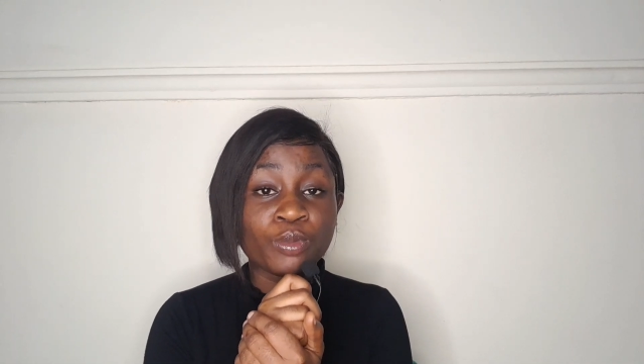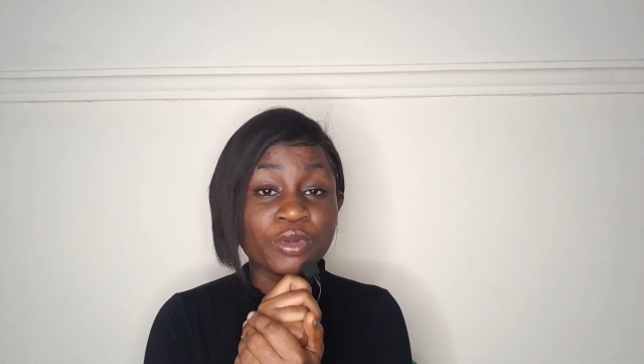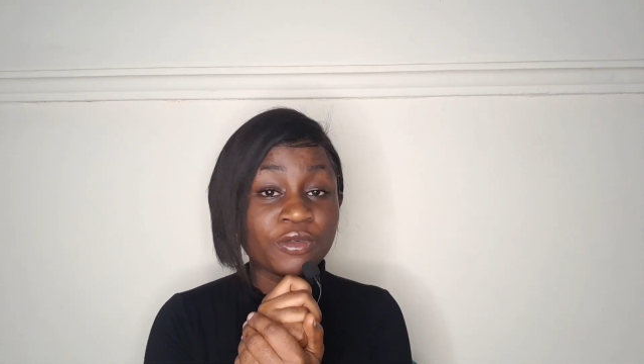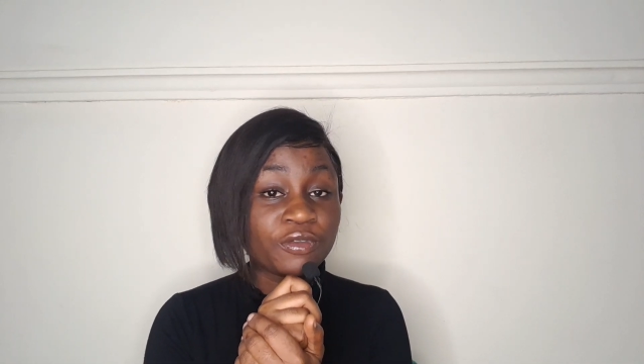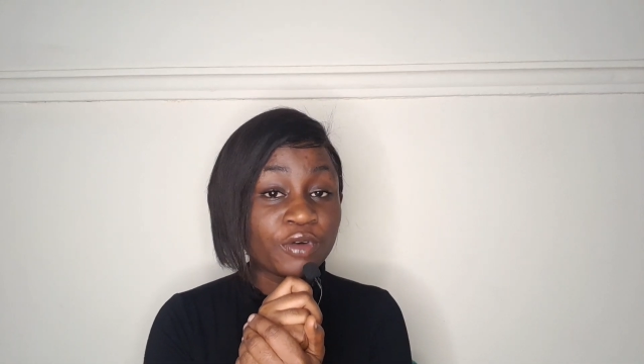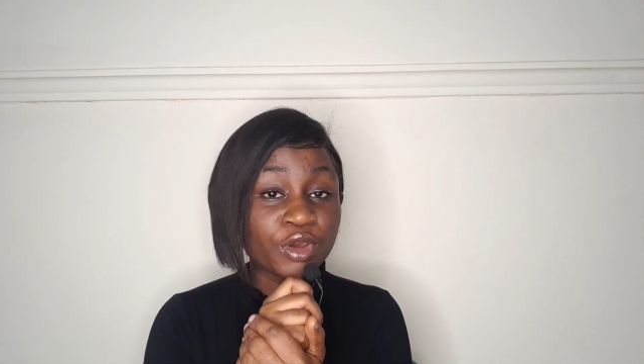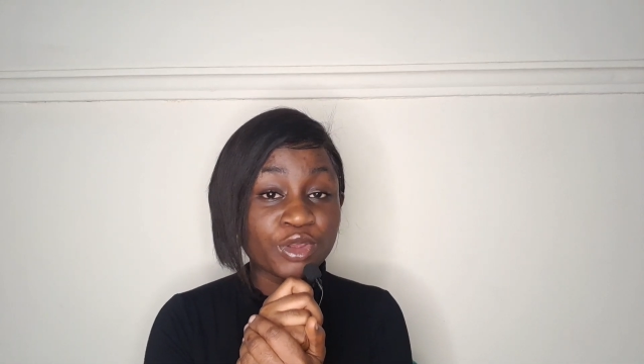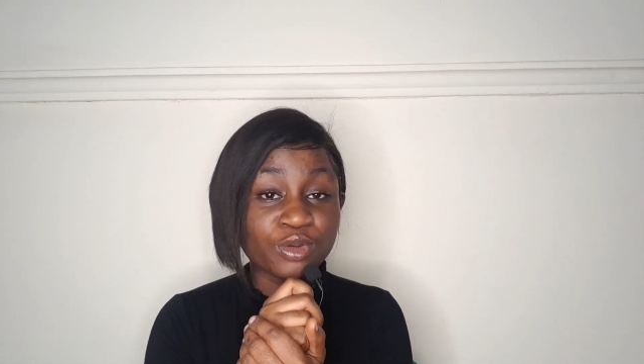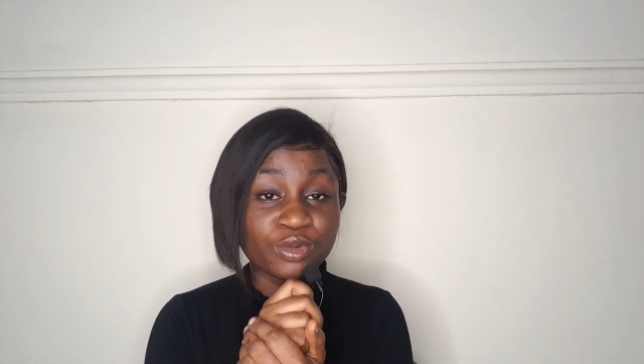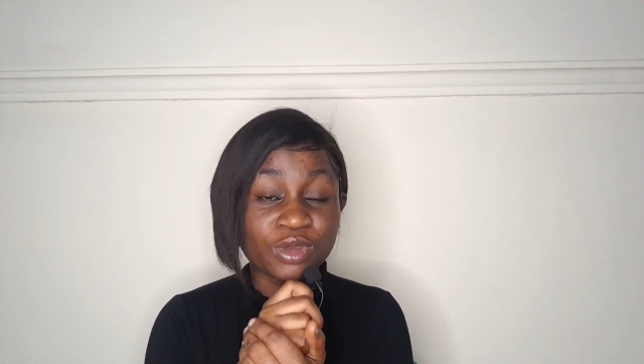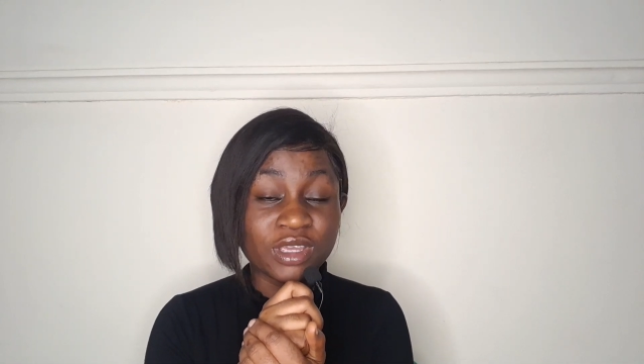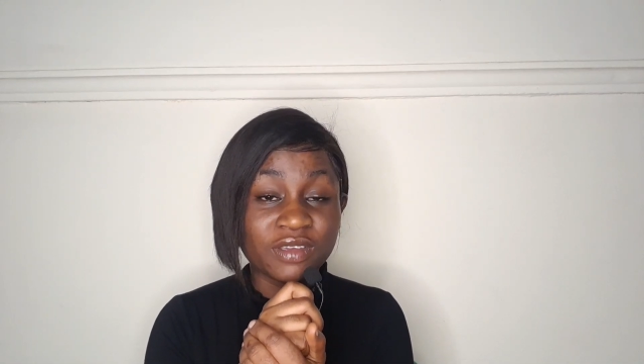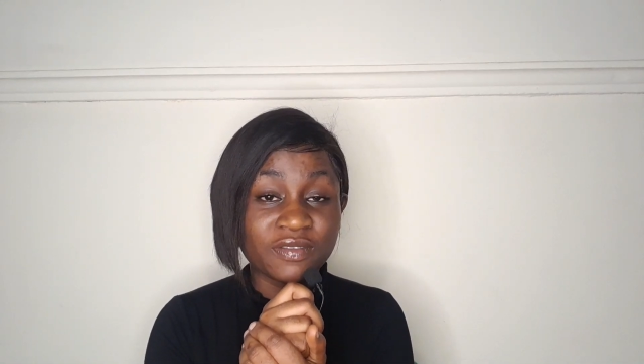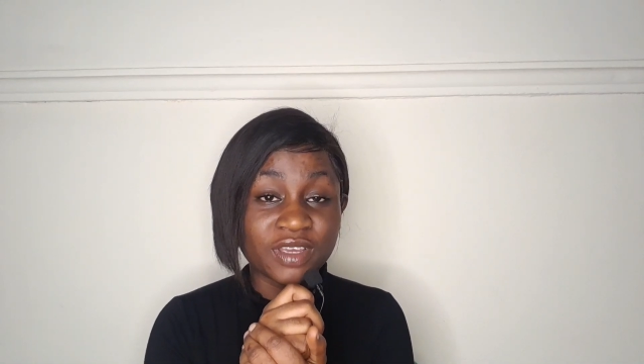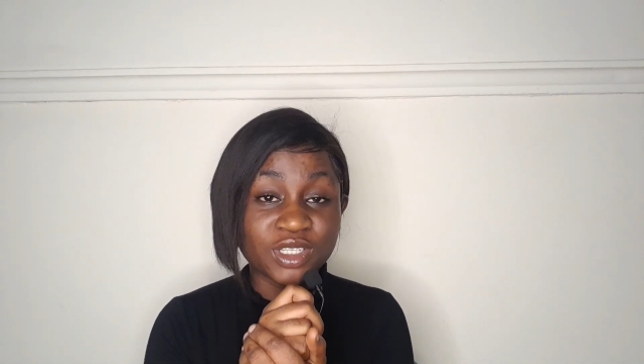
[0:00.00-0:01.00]
before you
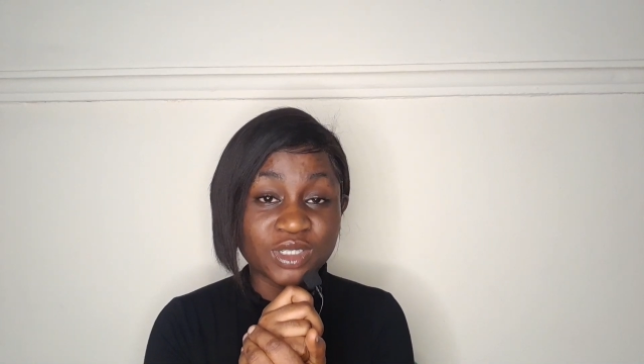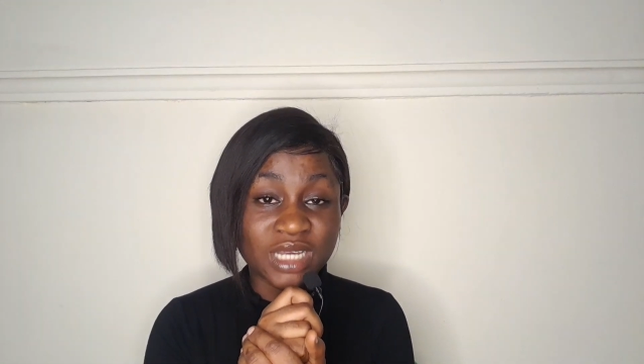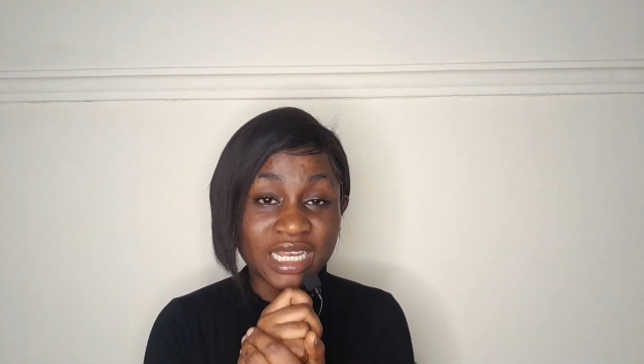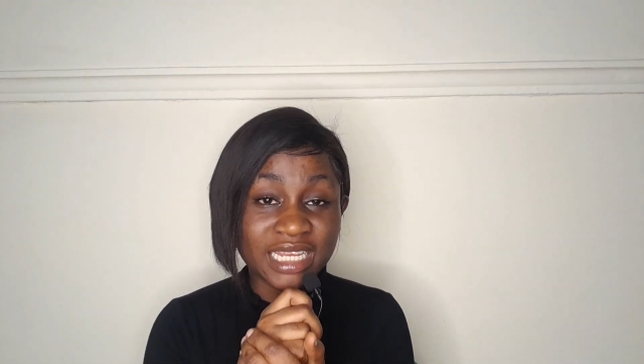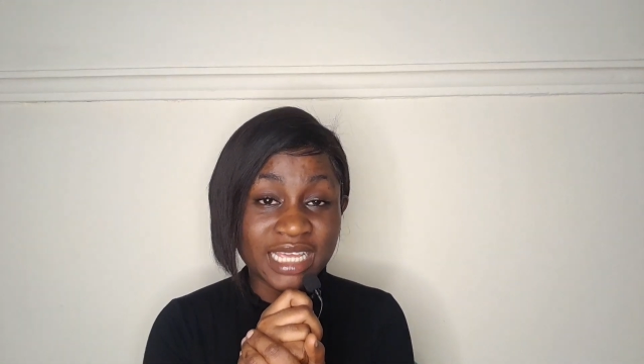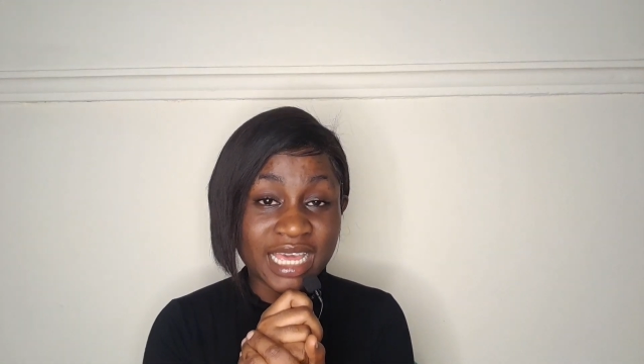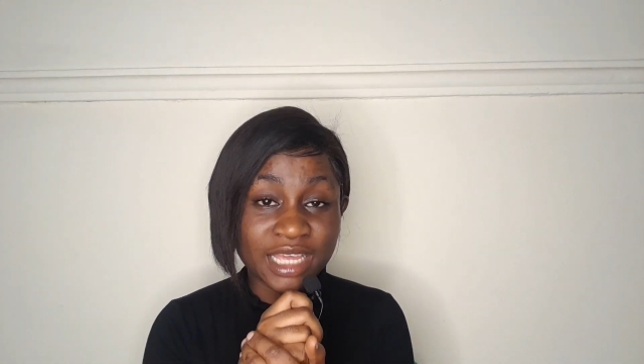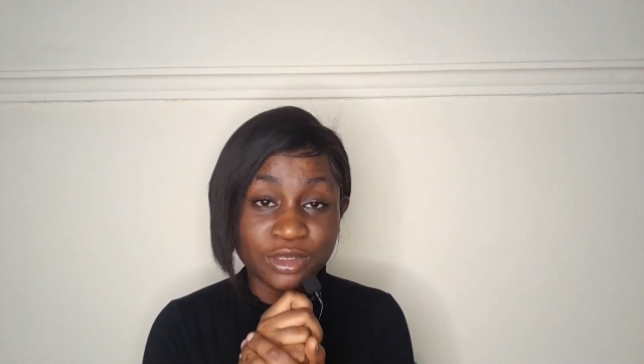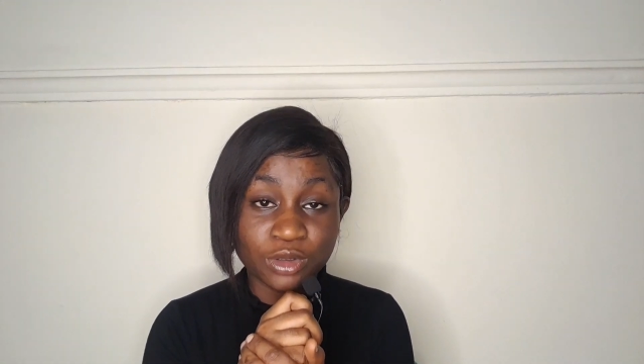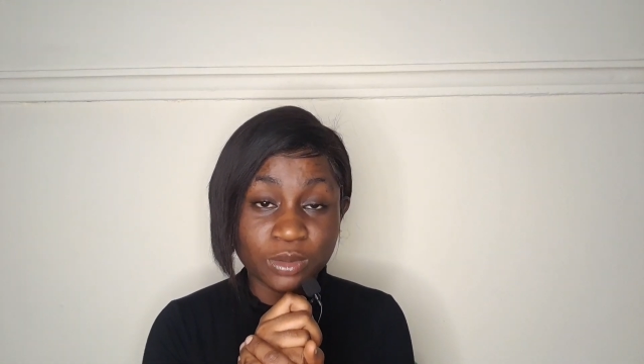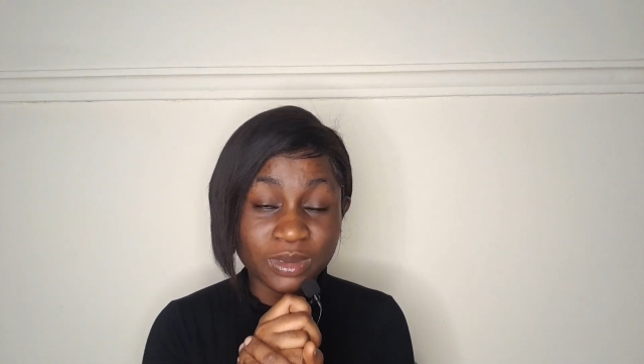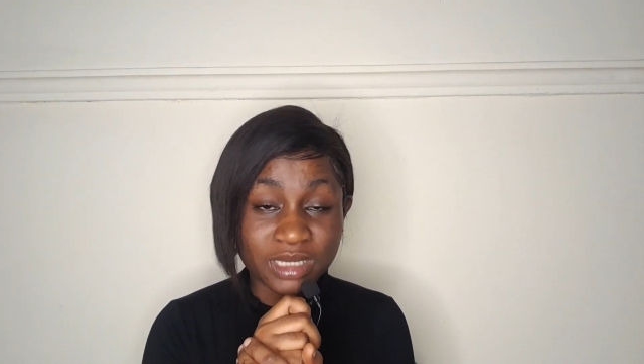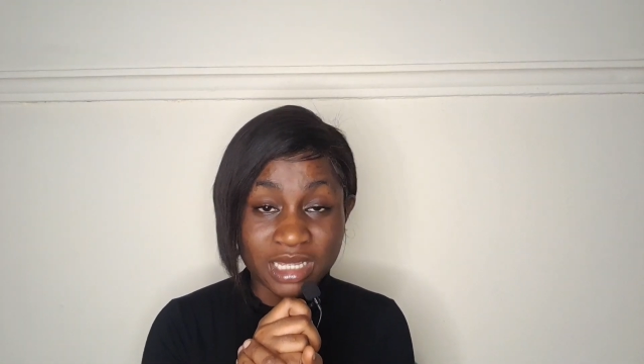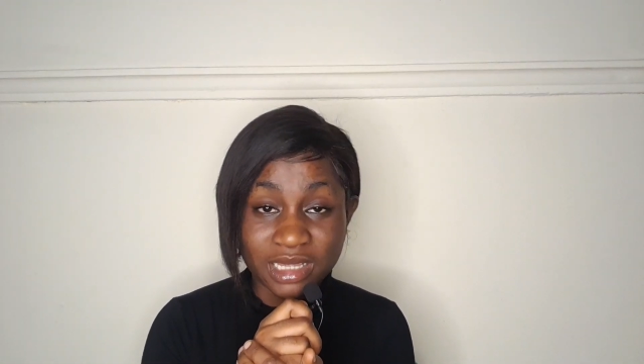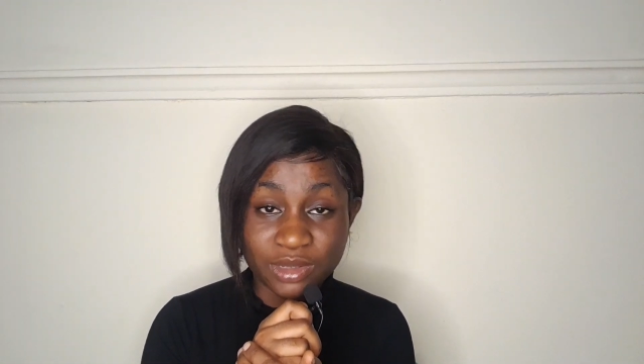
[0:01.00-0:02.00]
eventually end
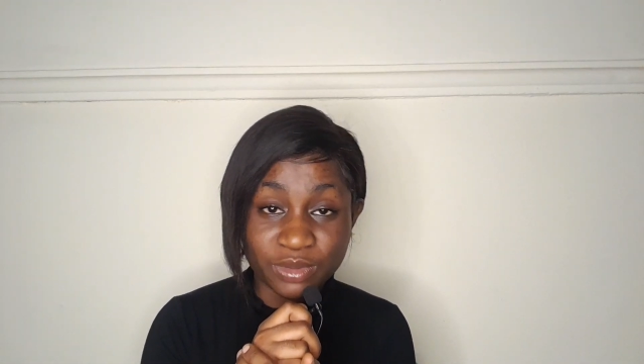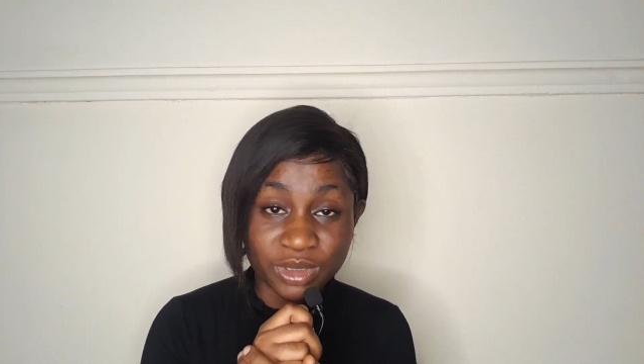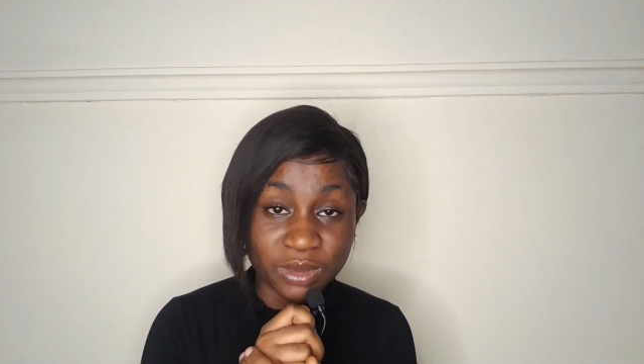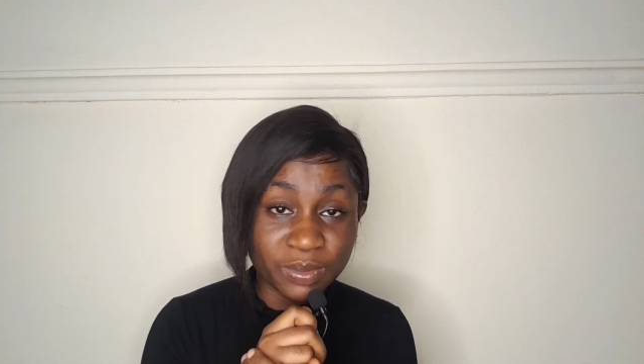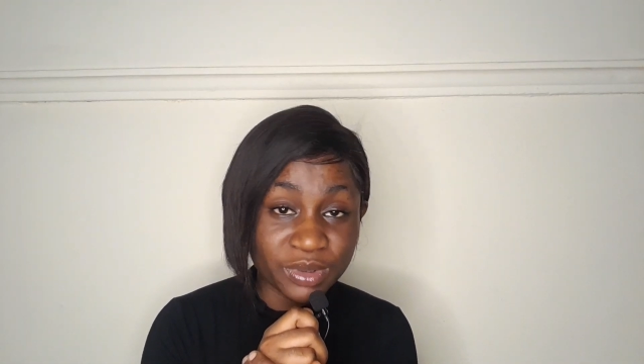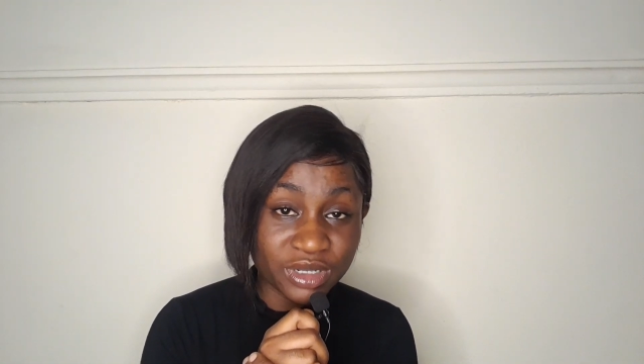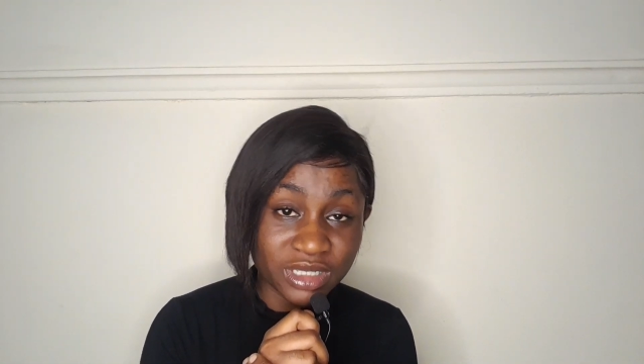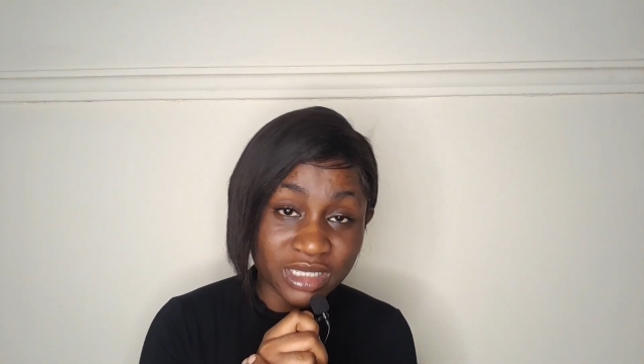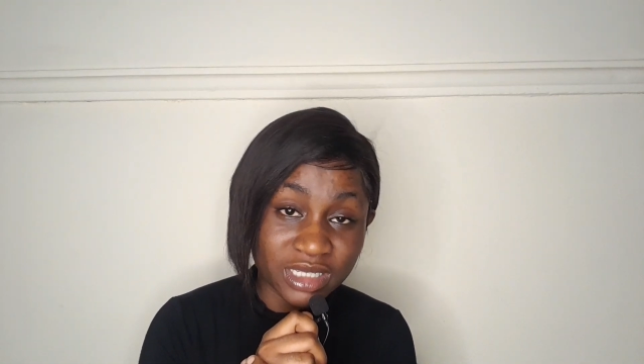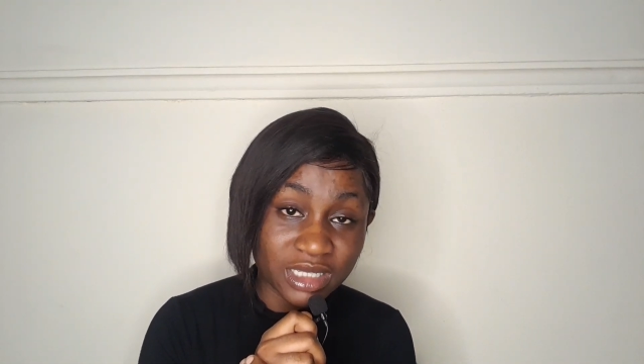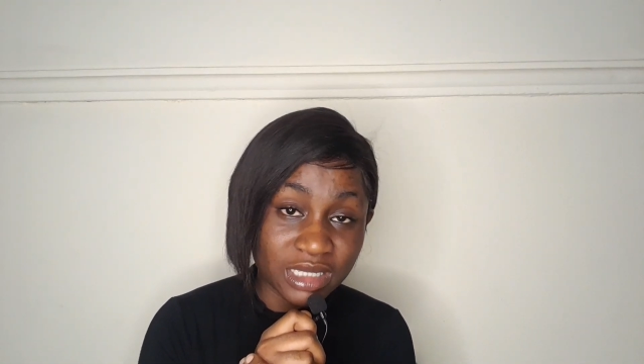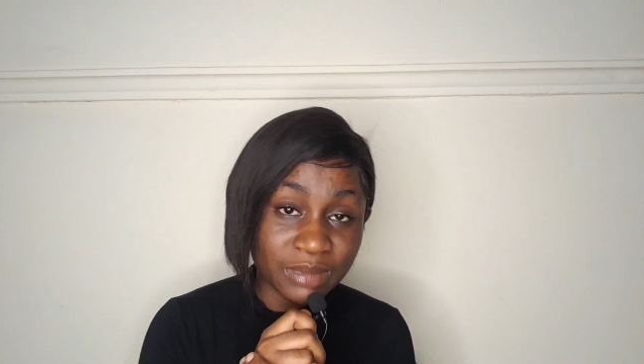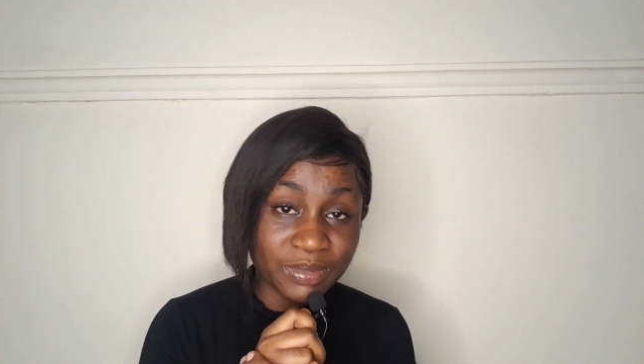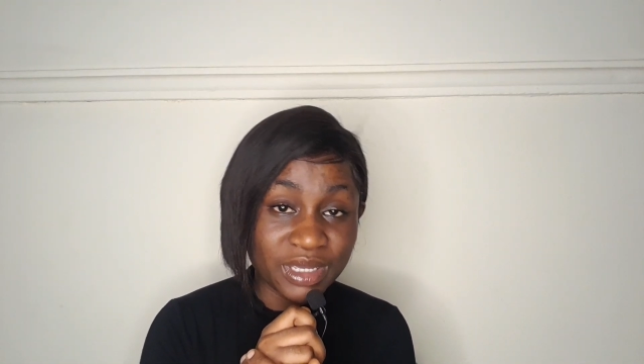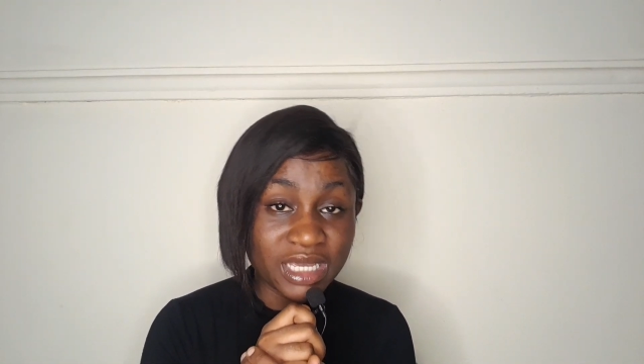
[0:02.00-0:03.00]
up settling with the person,